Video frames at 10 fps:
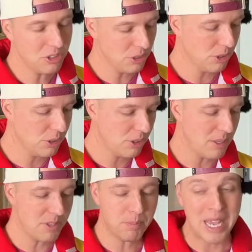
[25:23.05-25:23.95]
to
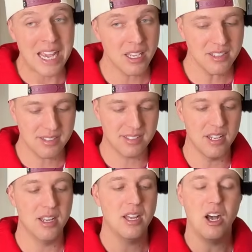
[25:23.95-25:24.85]
Lululemon pants,
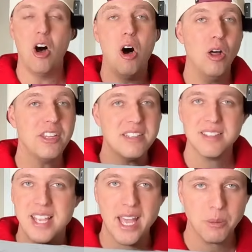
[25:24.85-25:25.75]
all these
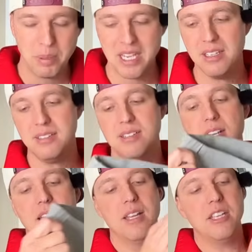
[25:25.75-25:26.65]
tech pants,
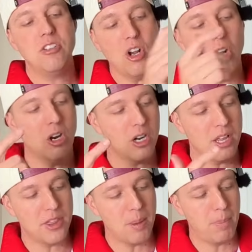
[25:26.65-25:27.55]
these are
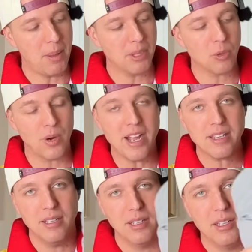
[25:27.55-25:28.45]
the public rec.